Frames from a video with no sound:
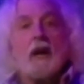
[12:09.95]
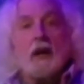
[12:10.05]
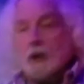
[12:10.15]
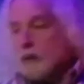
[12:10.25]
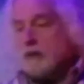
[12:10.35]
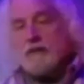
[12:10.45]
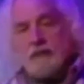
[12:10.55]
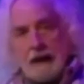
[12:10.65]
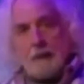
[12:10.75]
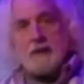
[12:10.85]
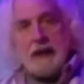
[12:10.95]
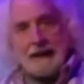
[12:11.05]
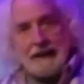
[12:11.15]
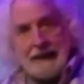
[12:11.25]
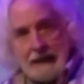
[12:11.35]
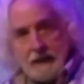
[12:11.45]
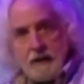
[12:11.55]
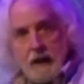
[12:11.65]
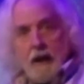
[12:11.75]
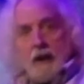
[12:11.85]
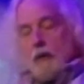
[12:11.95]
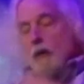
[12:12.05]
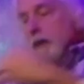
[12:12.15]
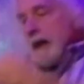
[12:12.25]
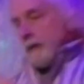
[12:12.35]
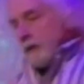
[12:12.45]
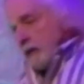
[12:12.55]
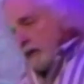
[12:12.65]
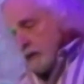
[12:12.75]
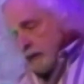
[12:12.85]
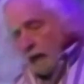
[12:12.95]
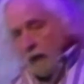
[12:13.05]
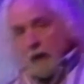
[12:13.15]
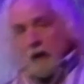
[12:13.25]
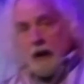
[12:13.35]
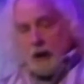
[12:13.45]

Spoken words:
you will develop techniques, you will be able to explore,